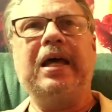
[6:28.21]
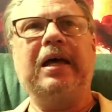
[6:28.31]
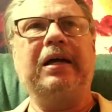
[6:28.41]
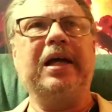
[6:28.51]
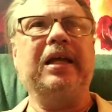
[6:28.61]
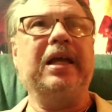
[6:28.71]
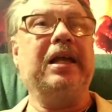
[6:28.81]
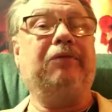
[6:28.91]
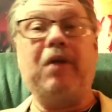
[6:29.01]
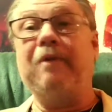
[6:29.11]

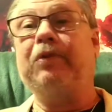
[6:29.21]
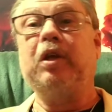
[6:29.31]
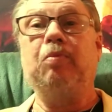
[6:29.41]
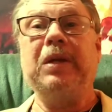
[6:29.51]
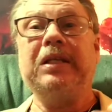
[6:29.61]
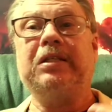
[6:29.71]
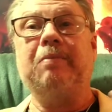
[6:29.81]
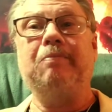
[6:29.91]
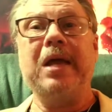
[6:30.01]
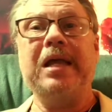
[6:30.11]
And to me,
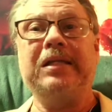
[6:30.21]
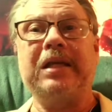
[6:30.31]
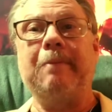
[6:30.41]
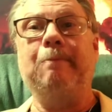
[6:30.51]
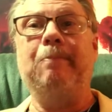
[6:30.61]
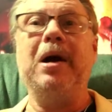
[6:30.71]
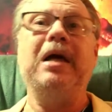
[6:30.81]
it's amazing.